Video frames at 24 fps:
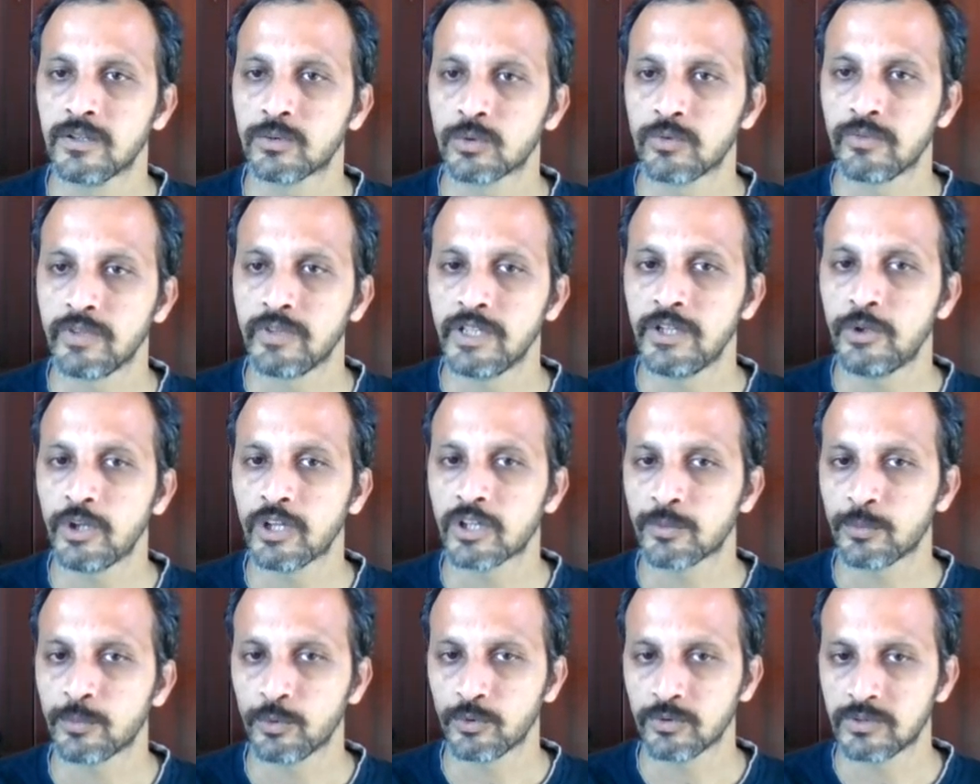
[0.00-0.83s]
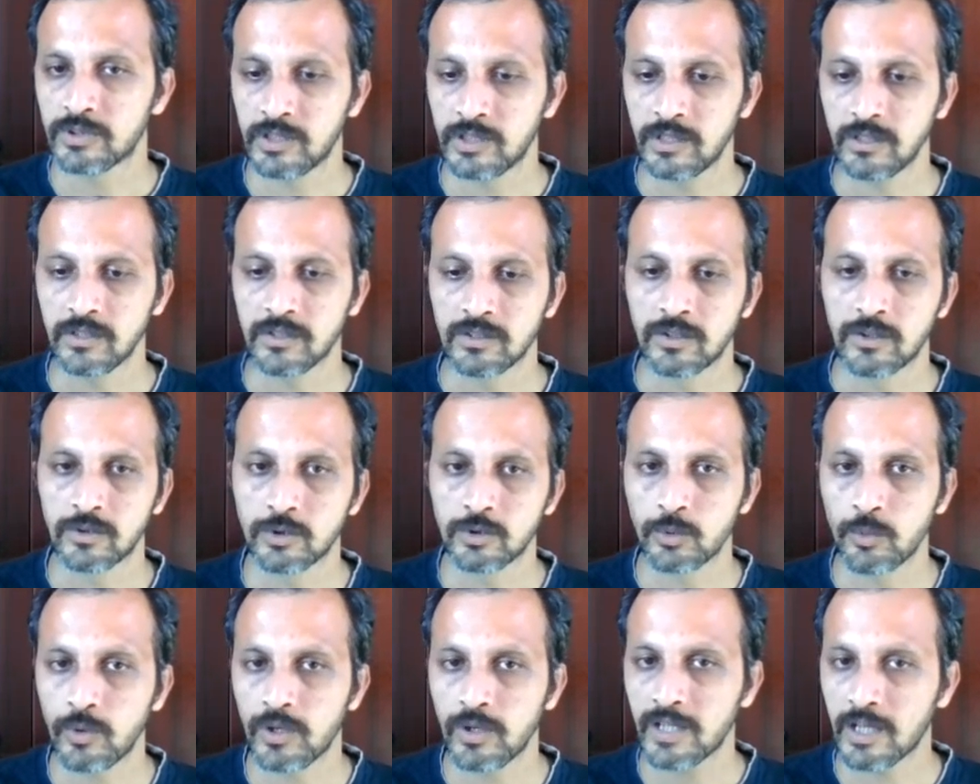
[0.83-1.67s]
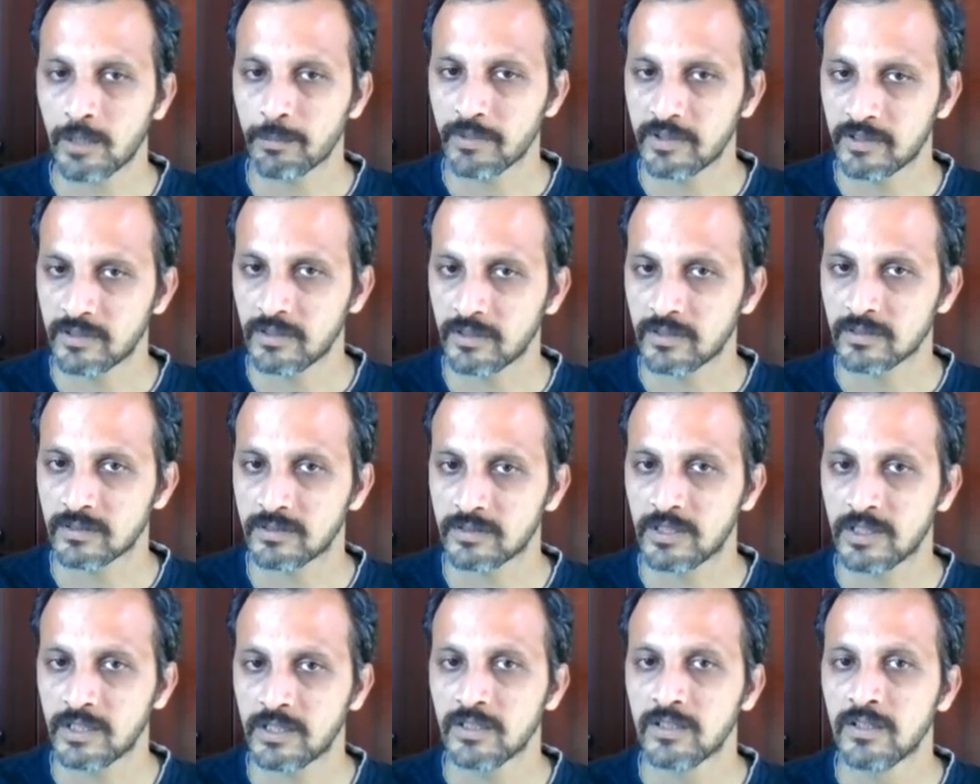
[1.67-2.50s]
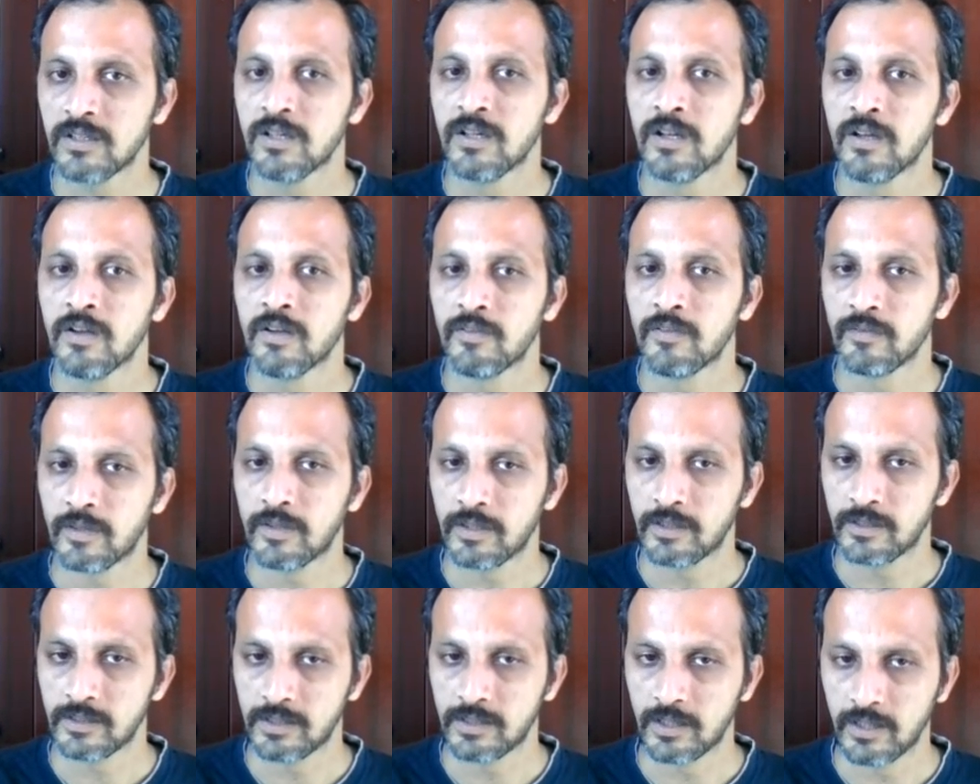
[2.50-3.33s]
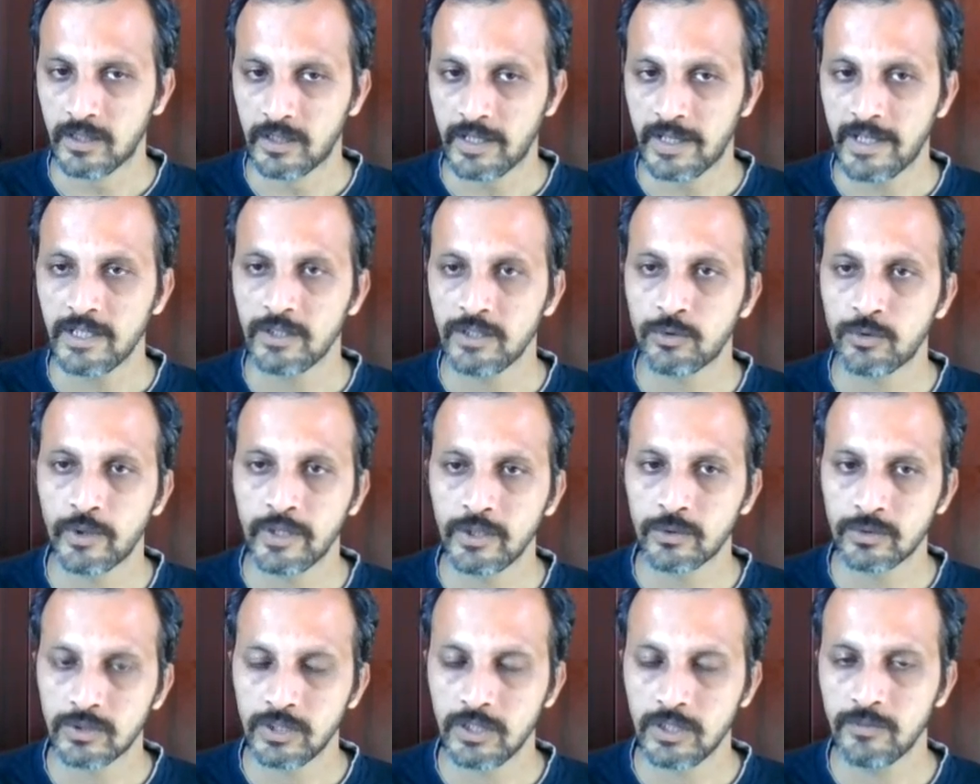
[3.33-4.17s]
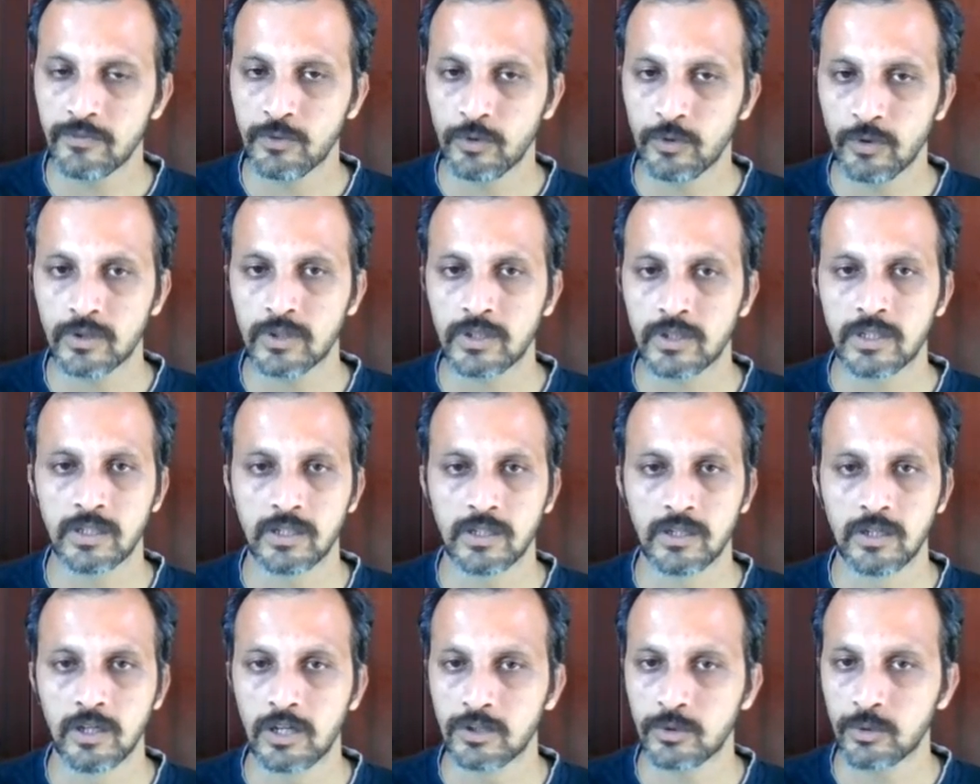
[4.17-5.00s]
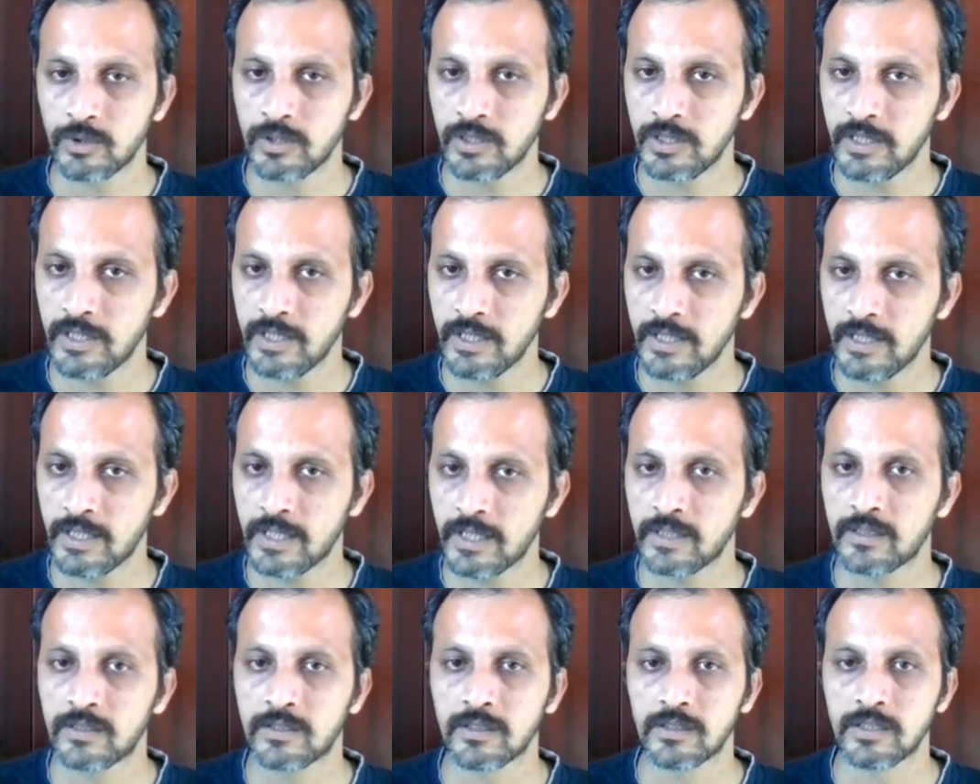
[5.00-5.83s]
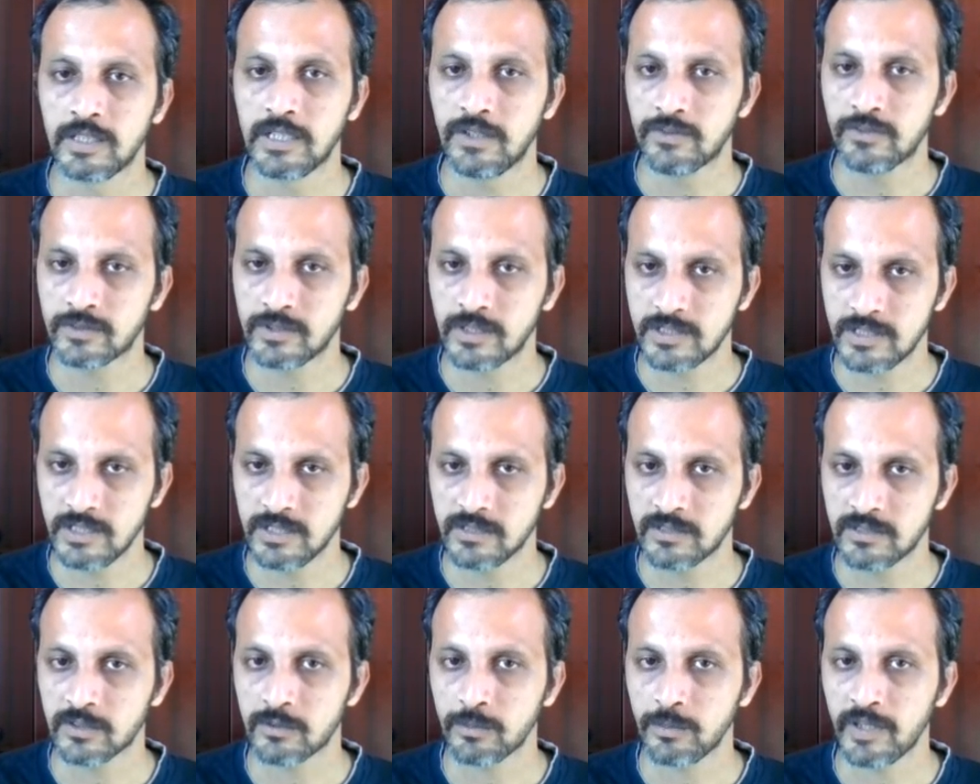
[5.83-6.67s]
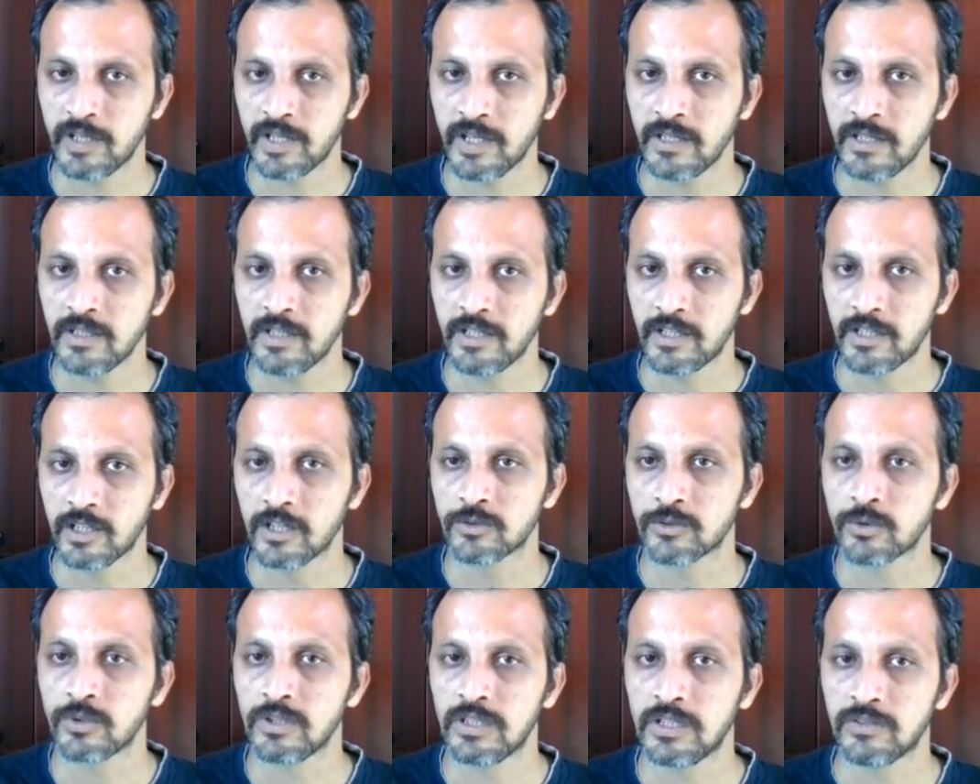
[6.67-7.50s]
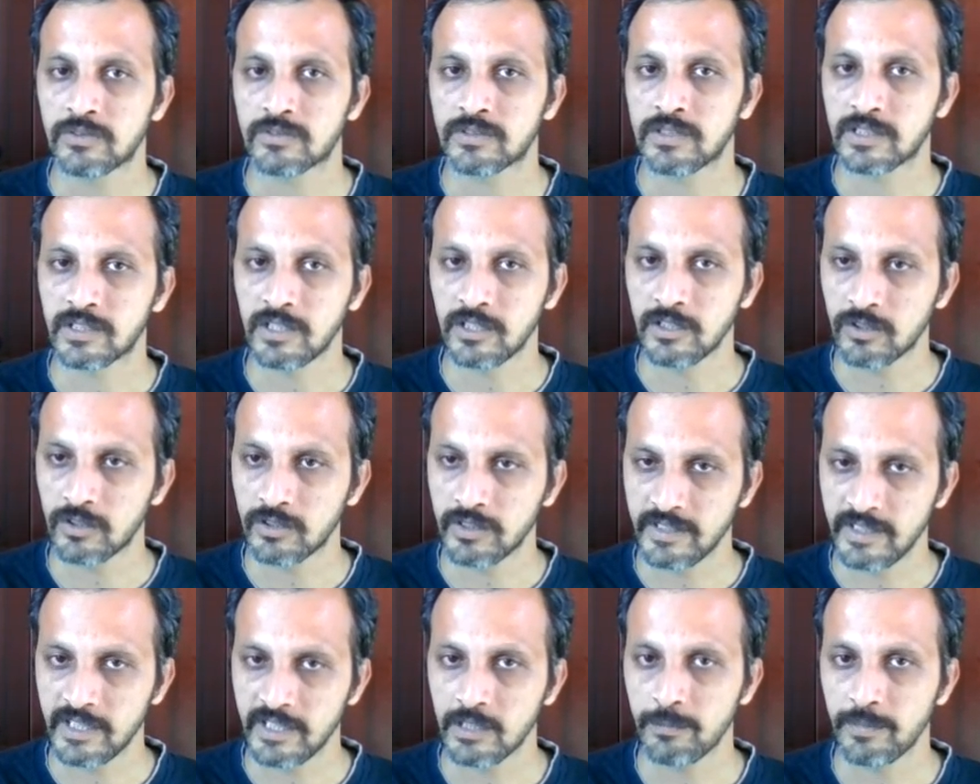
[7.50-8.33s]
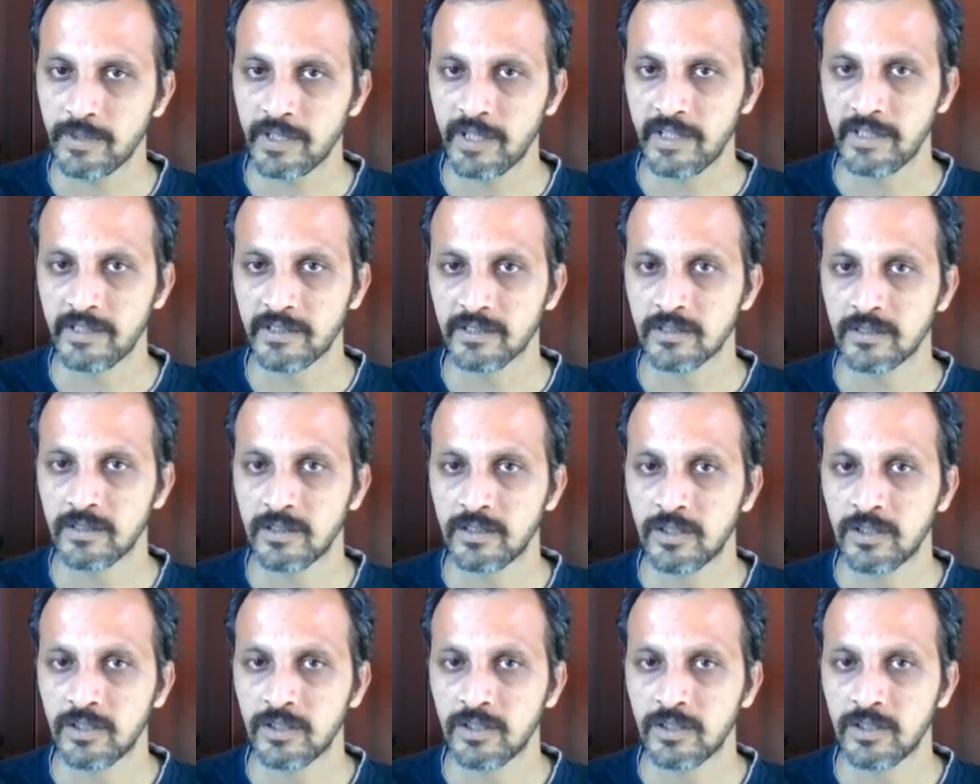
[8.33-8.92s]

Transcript: So we need to expose the king. So what happens here is that the knight going to c4 not only like leaves the g6 behind, it also leaves the king on e8 behind.